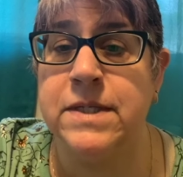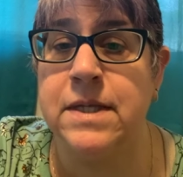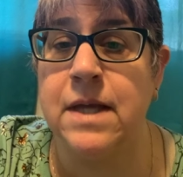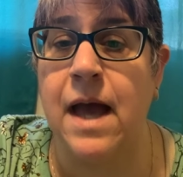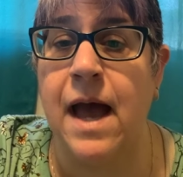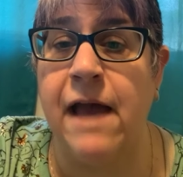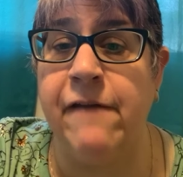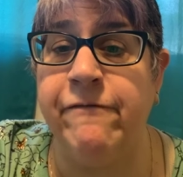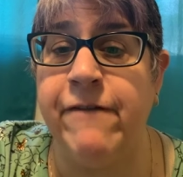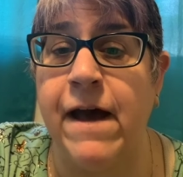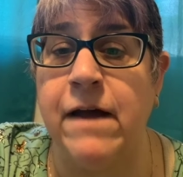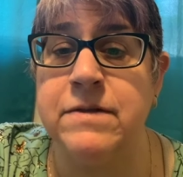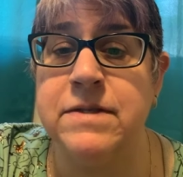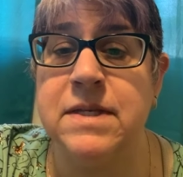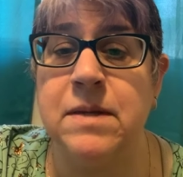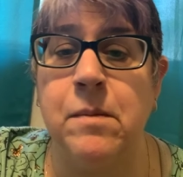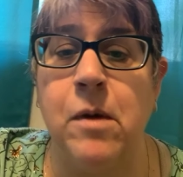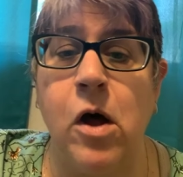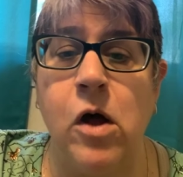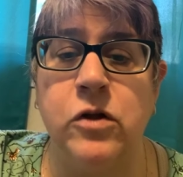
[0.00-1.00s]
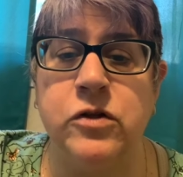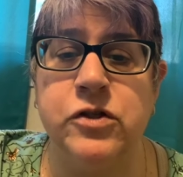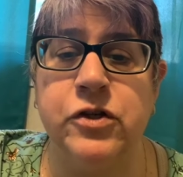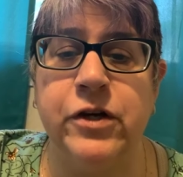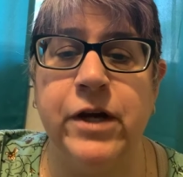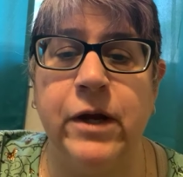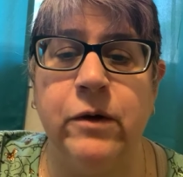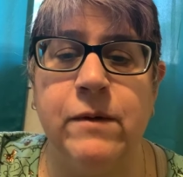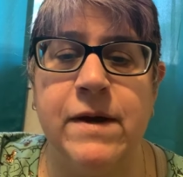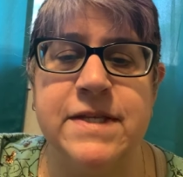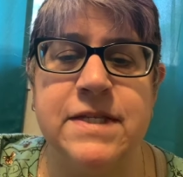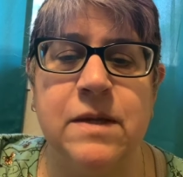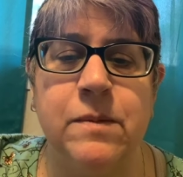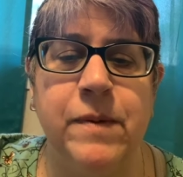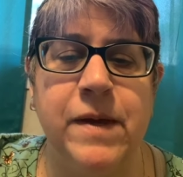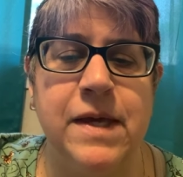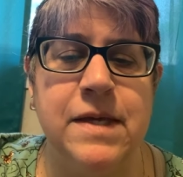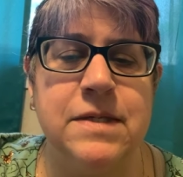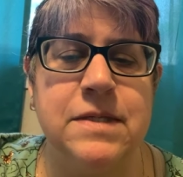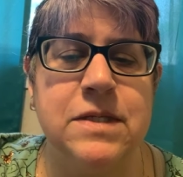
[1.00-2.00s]
I found some alternate
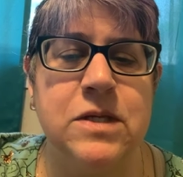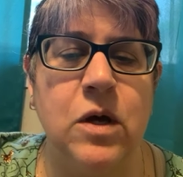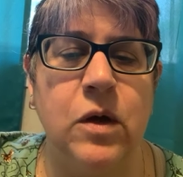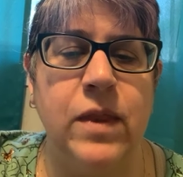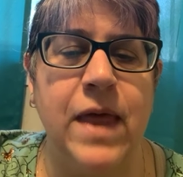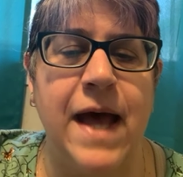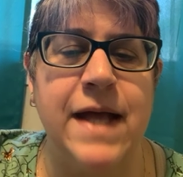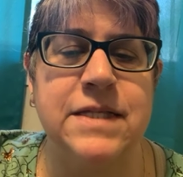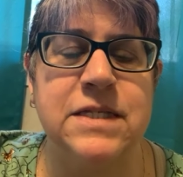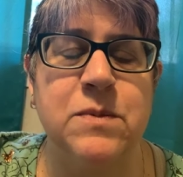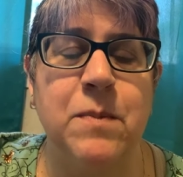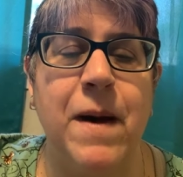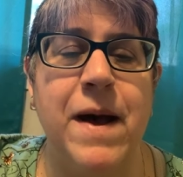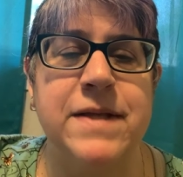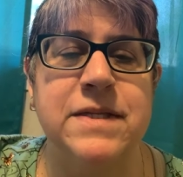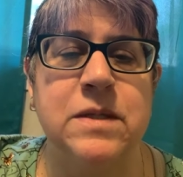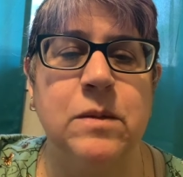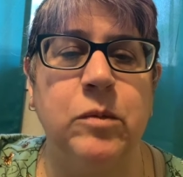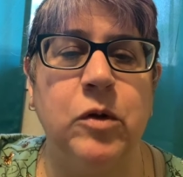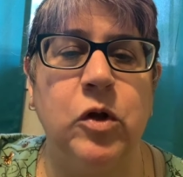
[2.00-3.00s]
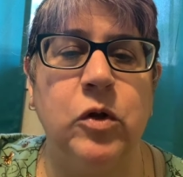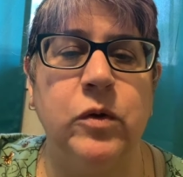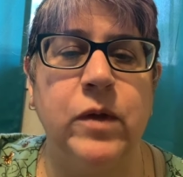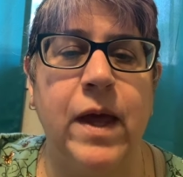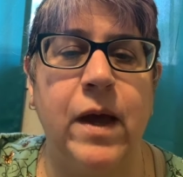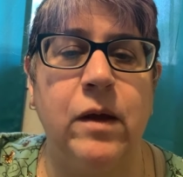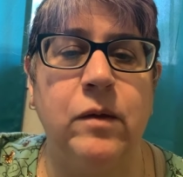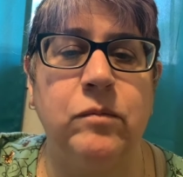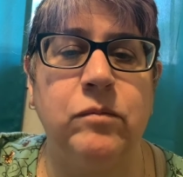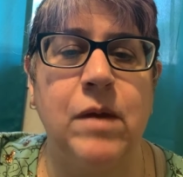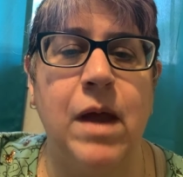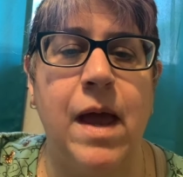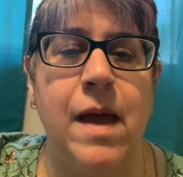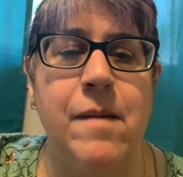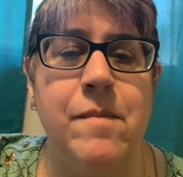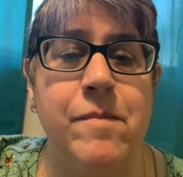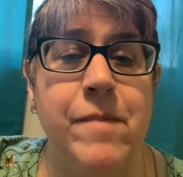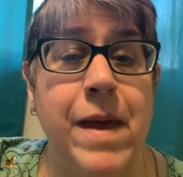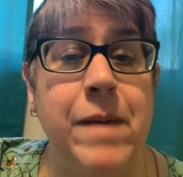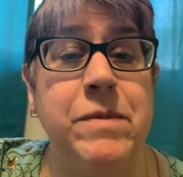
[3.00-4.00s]
recipes, so that's possible that
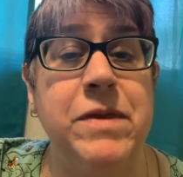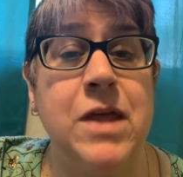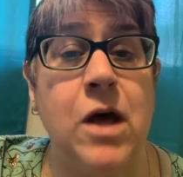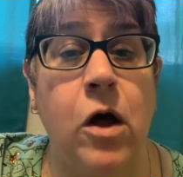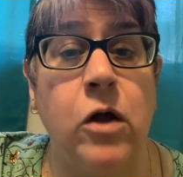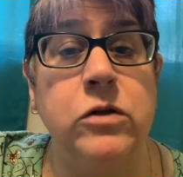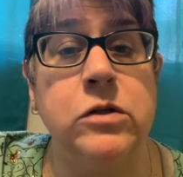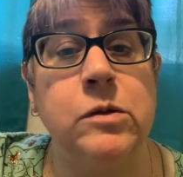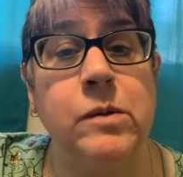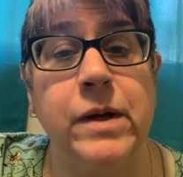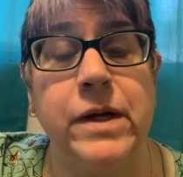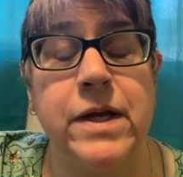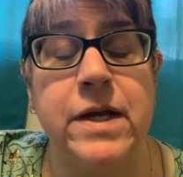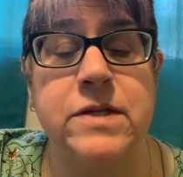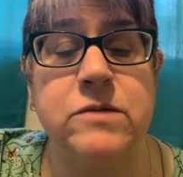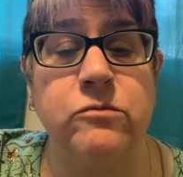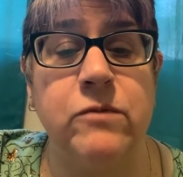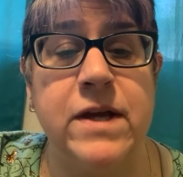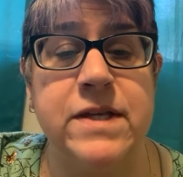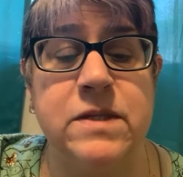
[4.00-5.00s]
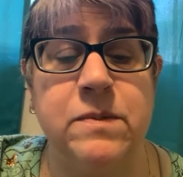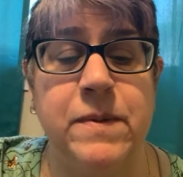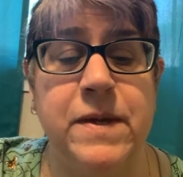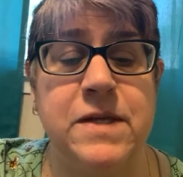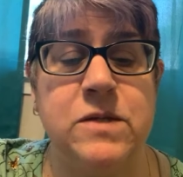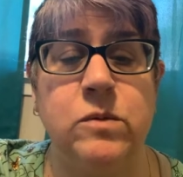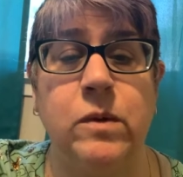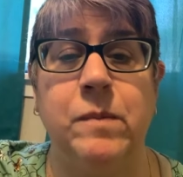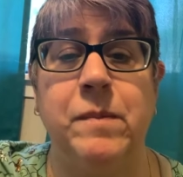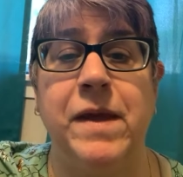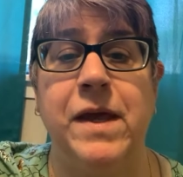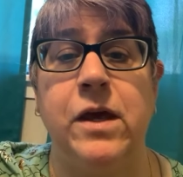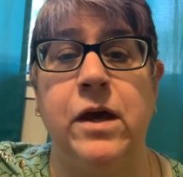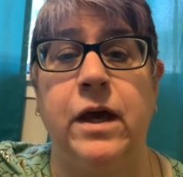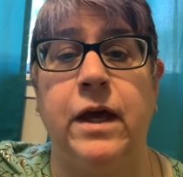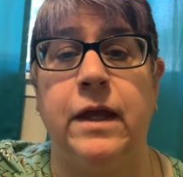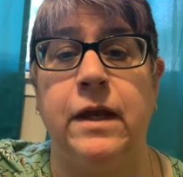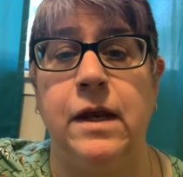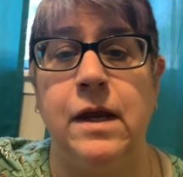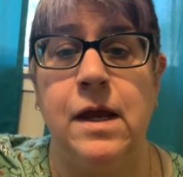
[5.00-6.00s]
maybe the alternate recipes would be
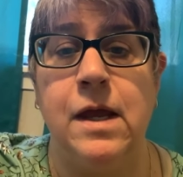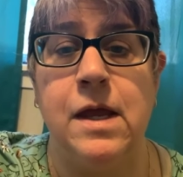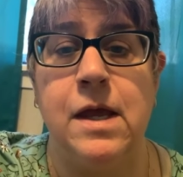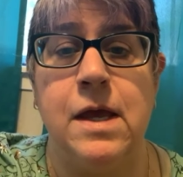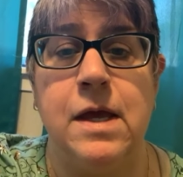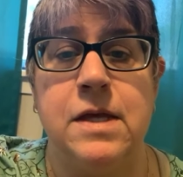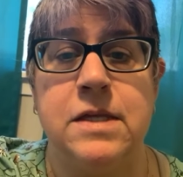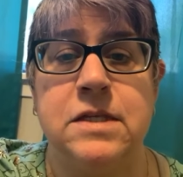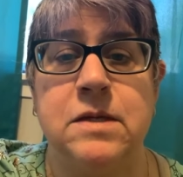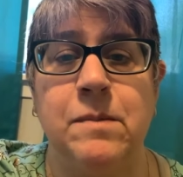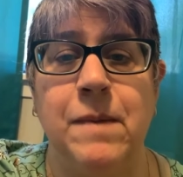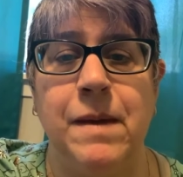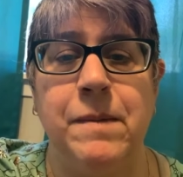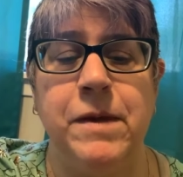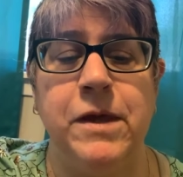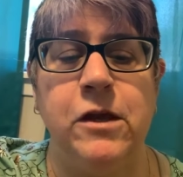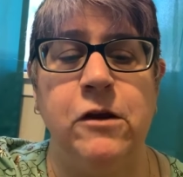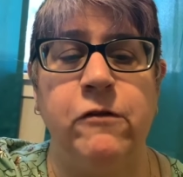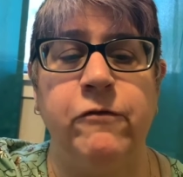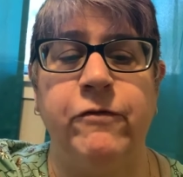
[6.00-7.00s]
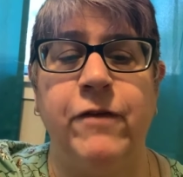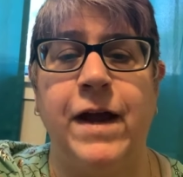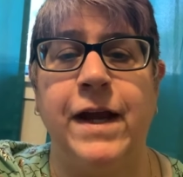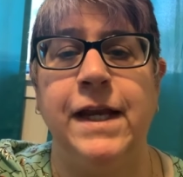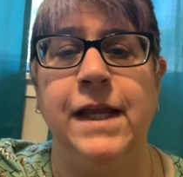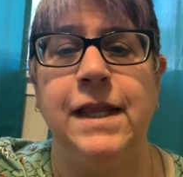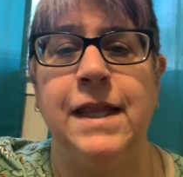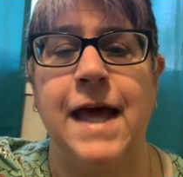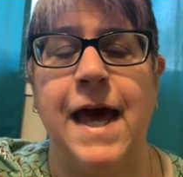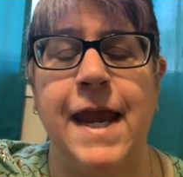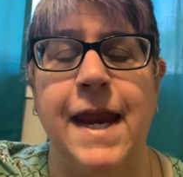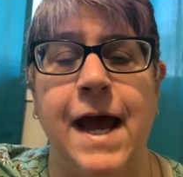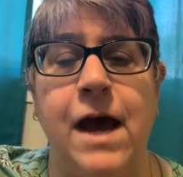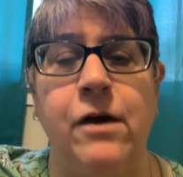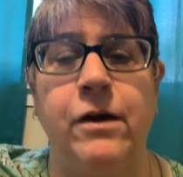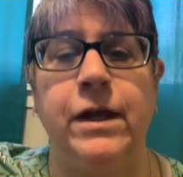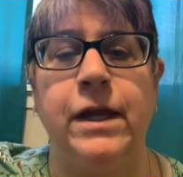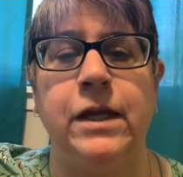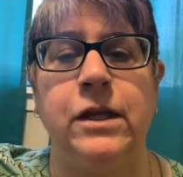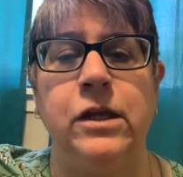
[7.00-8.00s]
good. So maybe you're finding that
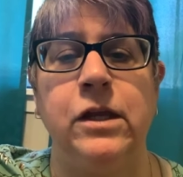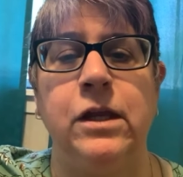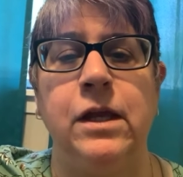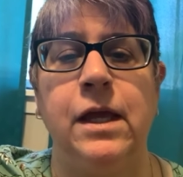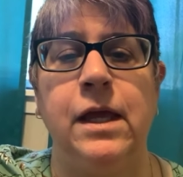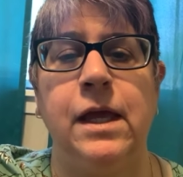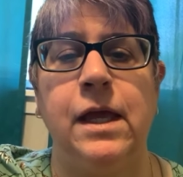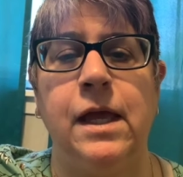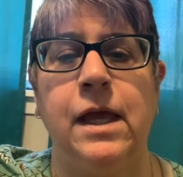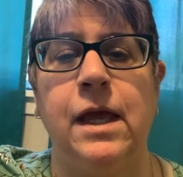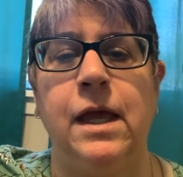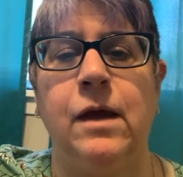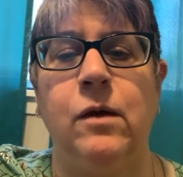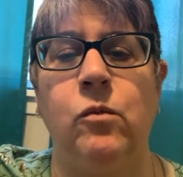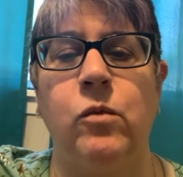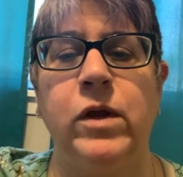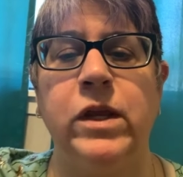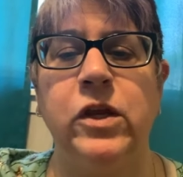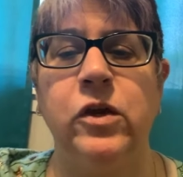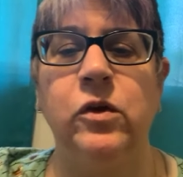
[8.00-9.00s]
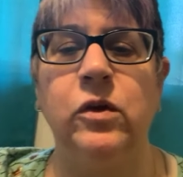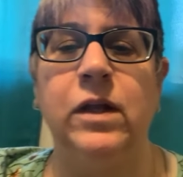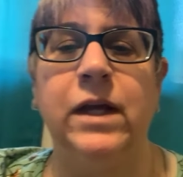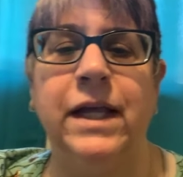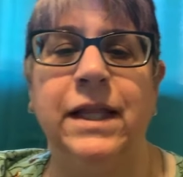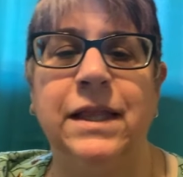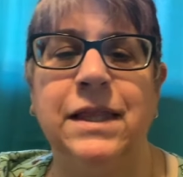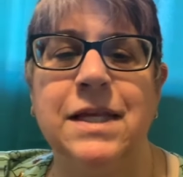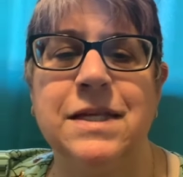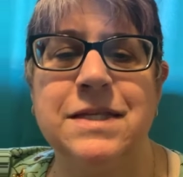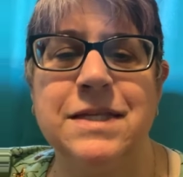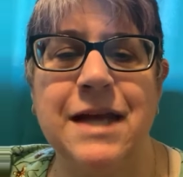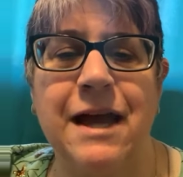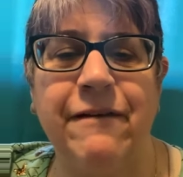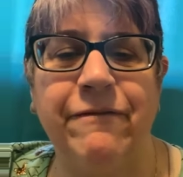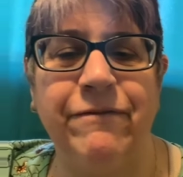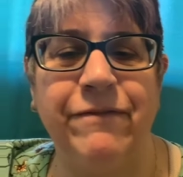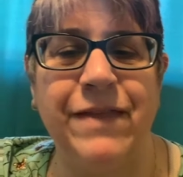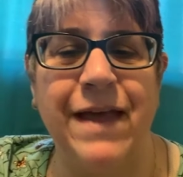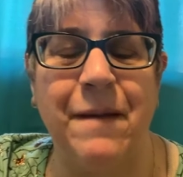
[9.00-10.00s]
out, and when you look at the
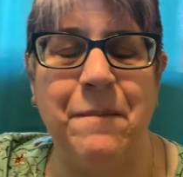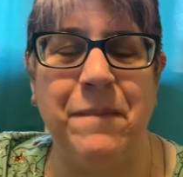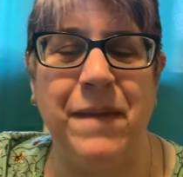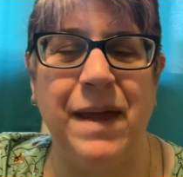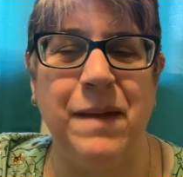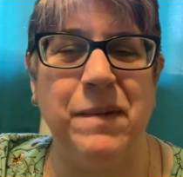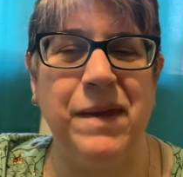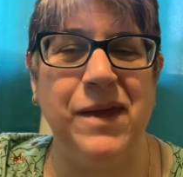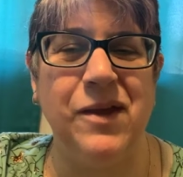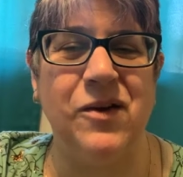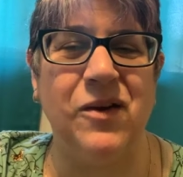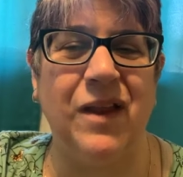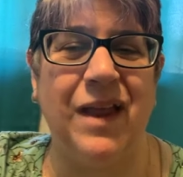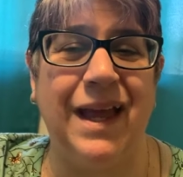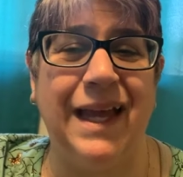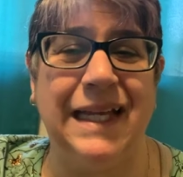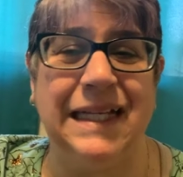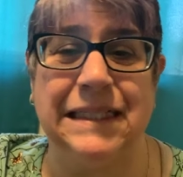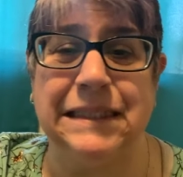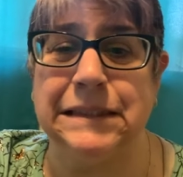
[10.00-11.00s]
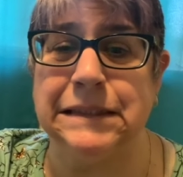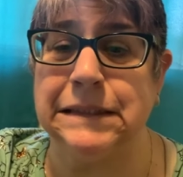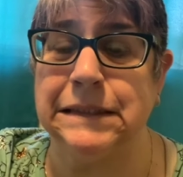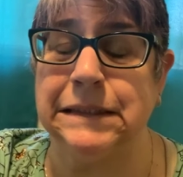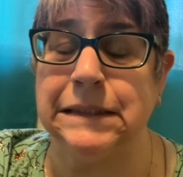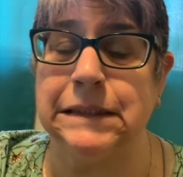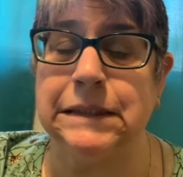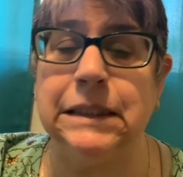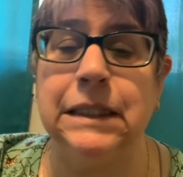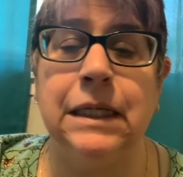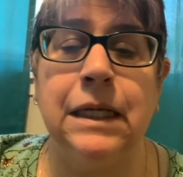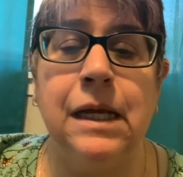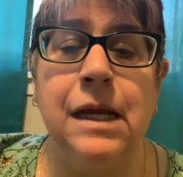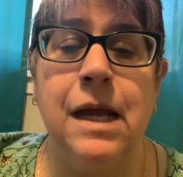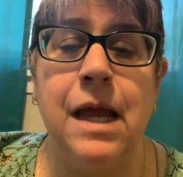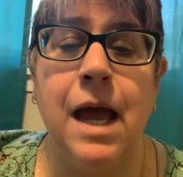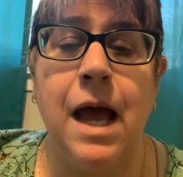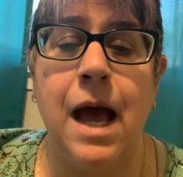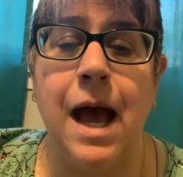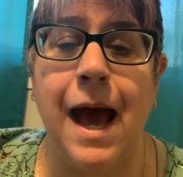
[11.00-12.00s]
stuff that maybe you're like, I
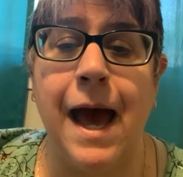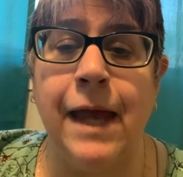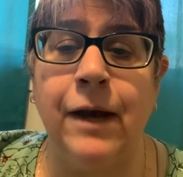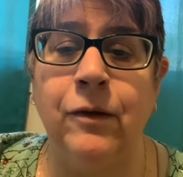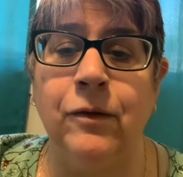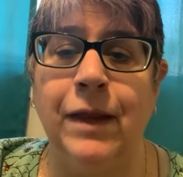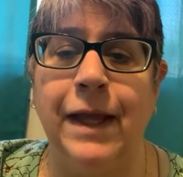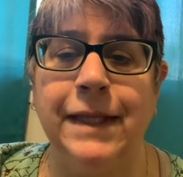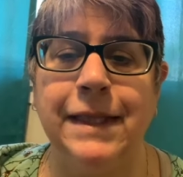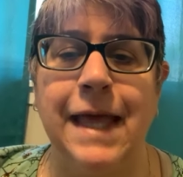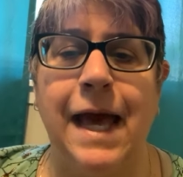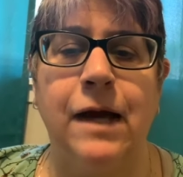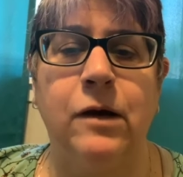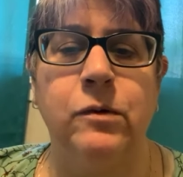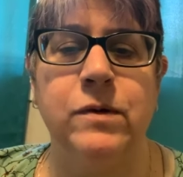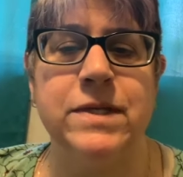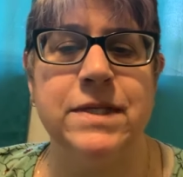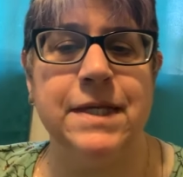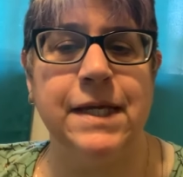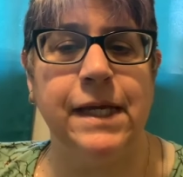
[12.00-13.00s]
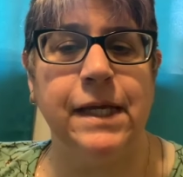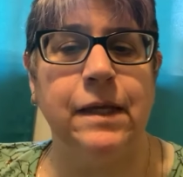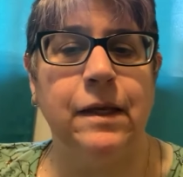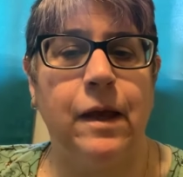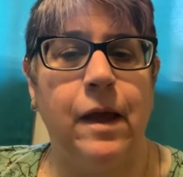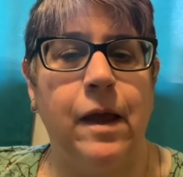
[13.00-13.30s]
don't like that cuisine,